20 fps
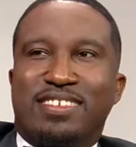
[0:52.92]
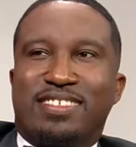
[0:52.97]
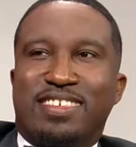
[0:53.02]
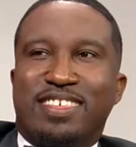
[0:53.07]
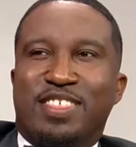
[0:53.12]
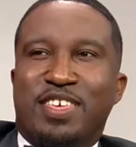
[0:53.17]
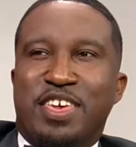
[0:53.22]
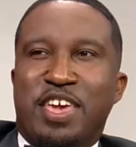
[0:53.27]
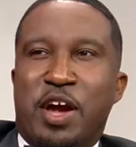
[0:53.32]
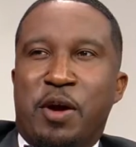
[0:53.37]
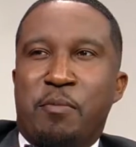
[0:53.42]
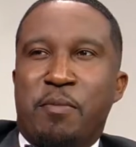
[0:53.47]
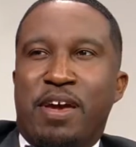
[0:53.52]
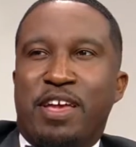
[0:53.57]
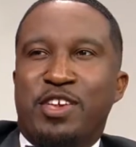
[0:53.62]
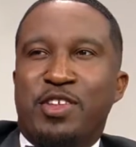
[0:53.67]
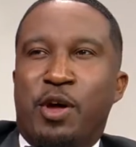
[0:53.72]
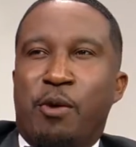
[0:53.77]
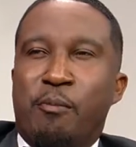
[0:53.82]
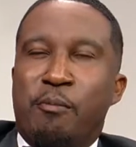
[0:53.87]
see the young men.
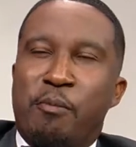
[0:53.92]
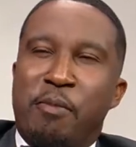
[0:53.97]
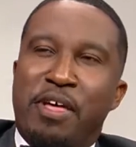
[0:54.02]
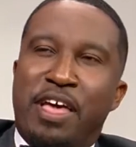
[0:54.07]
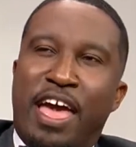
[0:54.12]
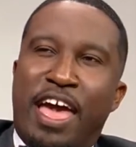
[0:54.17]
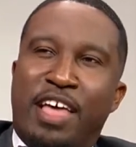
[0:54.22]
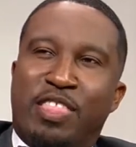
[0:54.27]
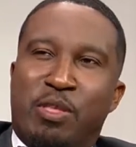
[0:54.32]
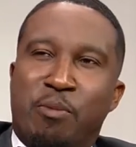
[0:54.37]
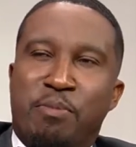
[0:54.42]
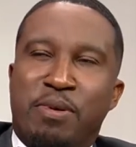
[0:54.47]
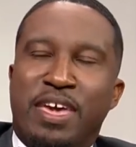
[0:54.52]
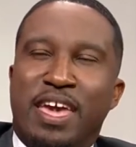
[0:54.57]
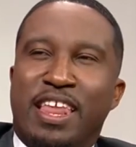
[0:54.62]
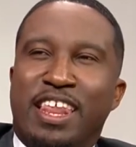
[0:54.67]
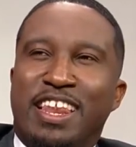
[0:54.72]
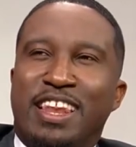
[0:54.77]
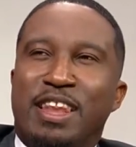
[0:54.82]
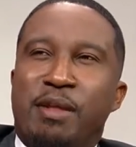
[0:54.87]
You know, at the
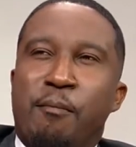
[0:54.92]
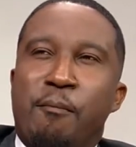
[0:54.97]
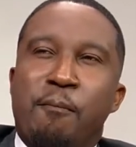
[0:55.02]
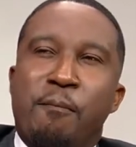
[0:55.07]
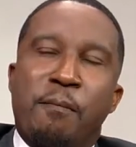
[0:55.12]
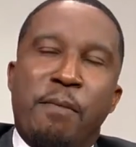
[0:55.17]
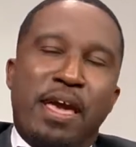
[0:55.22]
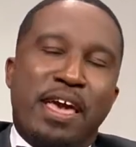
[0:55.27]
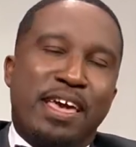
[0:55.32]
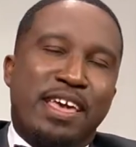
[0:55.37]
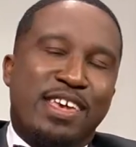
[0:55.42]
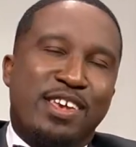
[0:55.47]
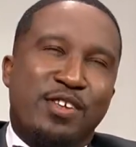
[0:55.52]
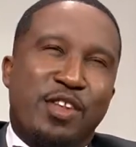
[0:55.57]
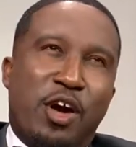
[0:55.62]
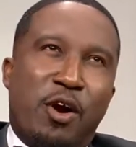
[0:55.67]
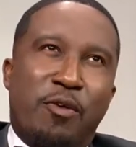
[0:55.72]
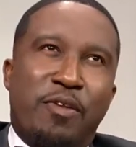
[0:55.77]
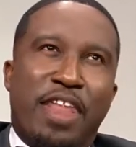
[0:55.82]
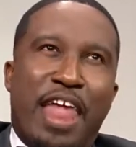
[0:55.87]
beginning may you
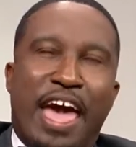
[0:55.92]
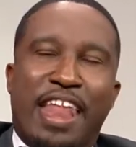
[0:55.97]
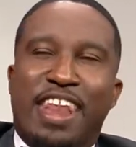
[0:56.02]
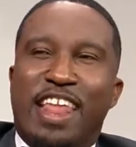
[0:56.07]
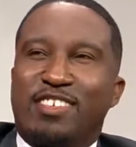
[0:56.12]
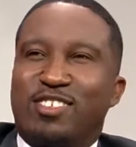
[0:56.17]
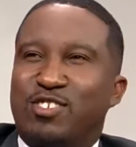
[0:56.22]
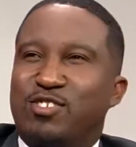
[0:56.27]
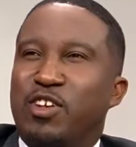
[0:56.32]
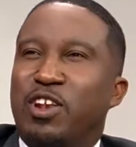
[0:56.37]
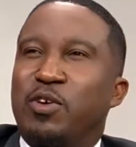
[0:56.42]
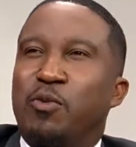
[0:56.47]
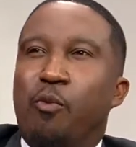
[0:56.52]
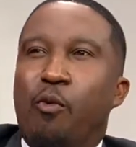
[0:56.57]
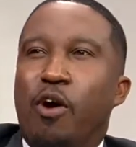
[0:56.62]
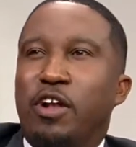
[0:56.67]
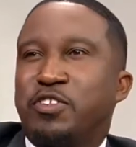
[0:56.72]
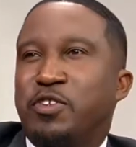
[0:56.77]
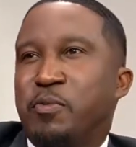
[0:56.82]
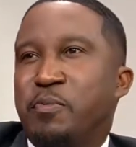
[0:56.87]
know not necessarily
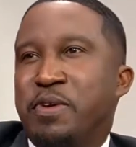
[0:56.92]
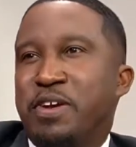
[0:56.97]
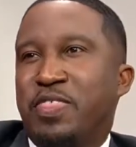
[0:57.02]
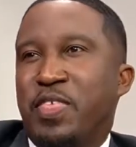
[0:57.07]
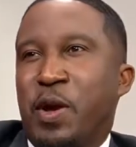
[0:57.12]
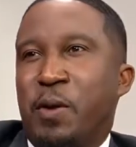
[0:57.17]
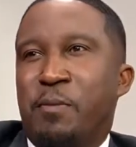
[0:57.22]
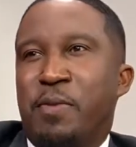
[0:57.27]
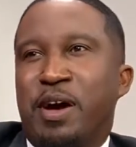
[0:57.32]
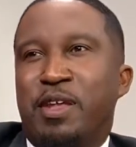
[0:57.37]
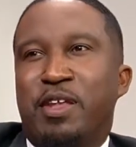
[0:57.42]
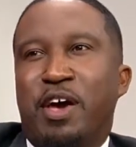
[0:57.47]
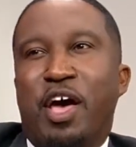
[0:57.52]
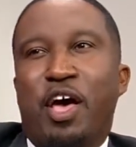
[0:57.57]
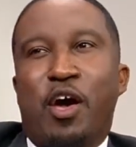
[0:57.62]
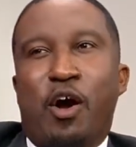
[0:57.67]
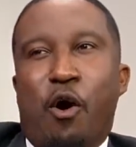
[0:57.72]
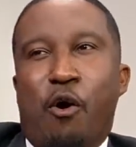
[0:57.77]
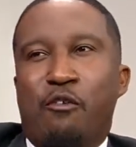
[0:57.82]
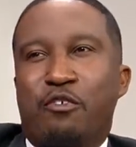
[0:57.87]
want to be there but mm.
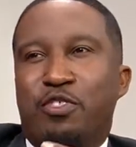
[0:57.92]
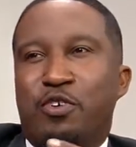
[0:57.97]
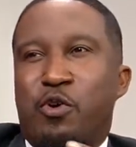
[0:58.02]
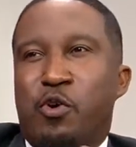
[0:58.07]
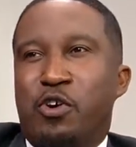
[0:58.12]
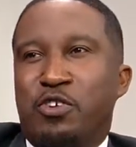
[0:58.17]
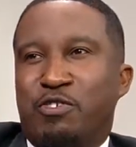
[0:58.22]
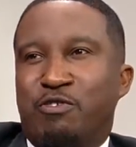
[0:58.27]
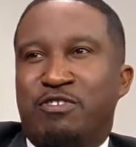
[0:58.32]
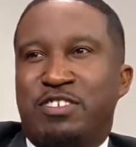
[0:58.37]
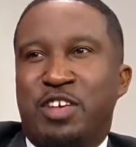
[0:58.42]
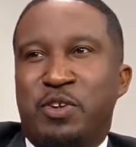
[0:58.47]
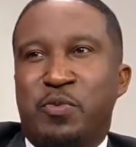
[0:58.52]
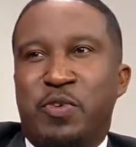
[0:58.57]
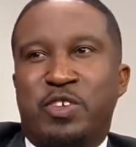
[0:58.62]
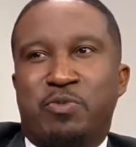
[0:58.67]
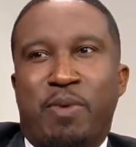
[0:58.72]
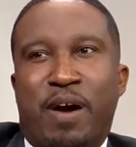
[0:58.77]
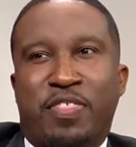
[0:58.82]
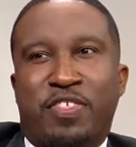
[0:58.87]
over the course of 10
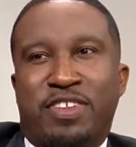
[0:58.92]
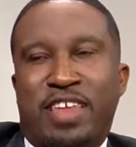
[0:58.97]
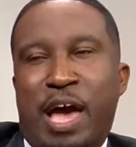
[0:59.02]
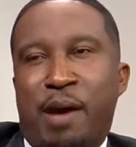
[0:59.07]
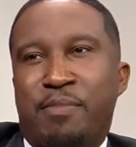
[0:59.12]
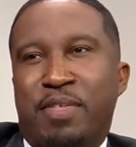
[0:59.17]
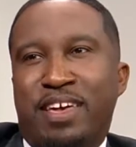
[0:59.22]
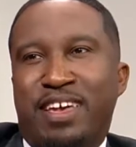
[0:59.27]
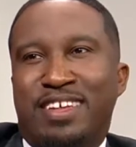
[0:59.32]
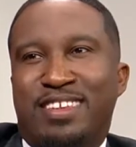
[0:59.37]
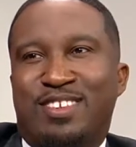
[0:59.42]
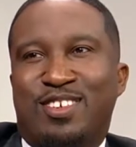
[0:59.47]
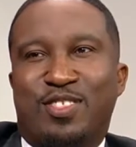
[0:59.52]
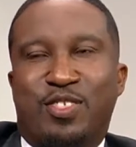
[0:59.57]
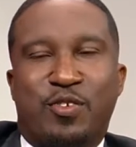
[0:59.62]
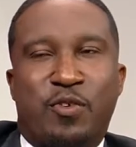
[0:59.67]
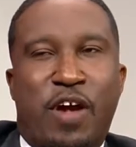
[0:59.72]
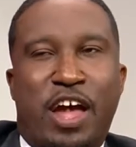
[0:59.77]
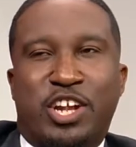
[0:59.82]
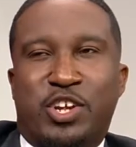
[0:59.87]
weeks by the time they get to the
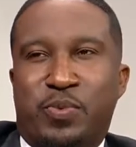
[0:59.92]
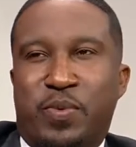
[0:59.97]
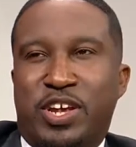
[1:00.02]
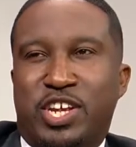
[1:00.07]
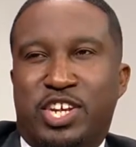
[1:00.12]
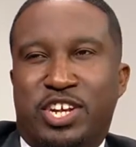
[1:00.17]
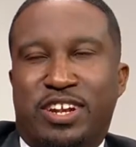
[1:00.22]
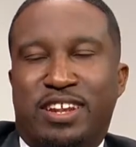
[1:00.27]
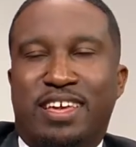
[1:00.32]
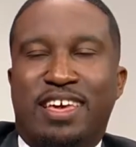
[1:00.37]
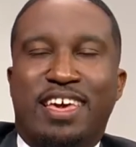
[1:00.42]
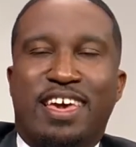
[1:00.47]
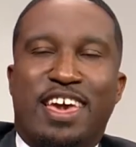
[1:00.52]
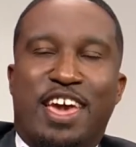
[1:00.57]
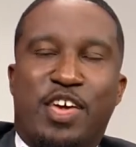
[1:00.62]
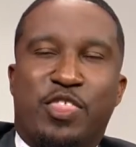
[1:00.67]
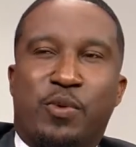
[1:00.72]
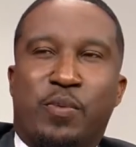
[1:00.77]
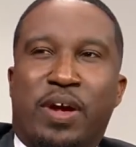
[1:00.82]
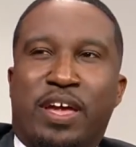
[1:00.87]
graduation
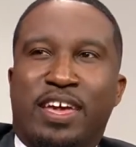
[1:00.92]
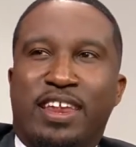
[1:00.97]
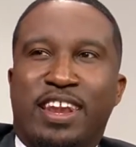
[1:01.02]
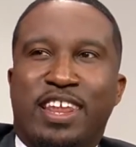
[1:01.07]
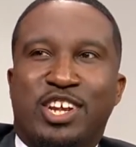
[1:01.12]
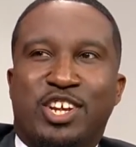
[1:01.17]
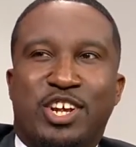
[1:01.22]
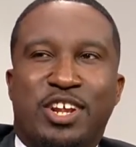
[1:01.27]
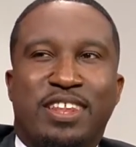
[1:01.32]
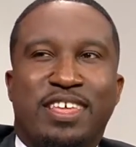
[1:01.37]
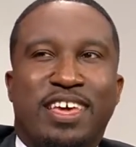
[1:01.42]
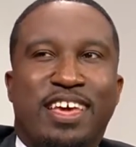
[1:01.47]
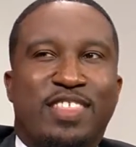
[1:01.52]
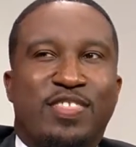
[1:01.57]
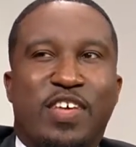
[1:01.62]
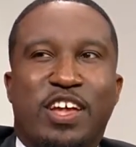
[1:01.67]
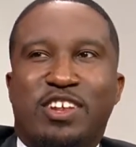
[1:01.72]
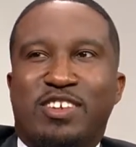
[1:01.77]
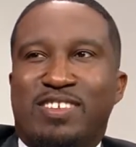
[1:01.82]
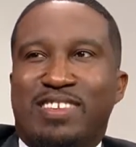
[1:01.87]
and the recognition
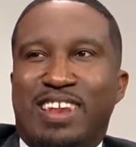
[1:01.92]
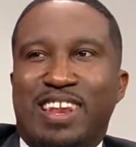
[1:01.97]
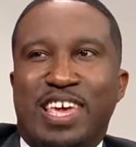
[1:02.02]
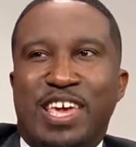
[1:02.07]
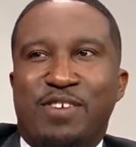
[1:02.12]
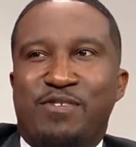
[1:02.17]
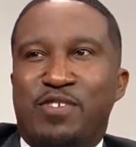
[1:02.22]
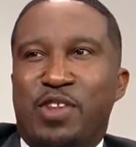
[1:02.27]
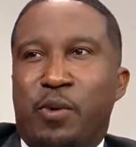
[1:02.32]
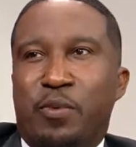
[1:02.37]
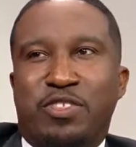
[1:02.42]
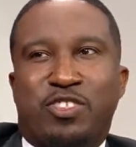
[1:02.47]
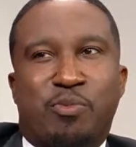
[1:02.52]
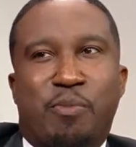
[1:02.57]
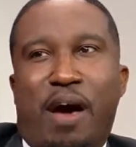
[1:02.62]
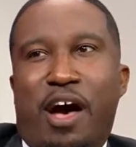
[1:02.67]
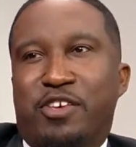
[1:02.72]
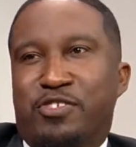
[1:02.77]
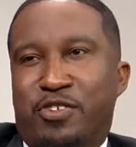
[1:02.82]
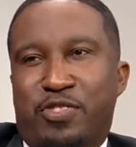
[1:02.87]
they just leave you know with
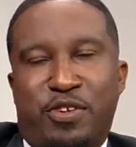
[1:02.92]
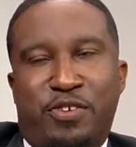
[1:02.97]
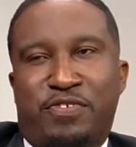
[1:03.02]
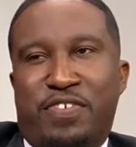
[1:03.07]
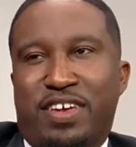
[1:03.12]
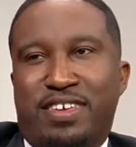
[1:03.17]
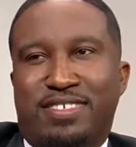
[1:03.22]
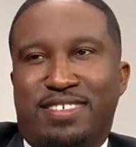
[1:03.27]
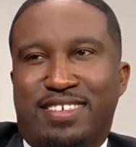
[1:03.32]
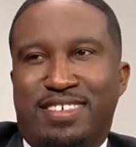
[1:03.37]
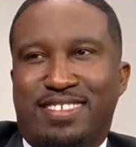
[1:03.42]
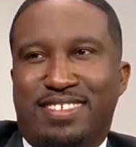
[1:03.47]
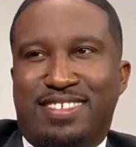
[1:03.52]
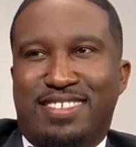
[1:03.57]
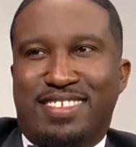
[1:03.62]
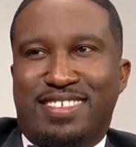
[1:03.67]
smiles on their faces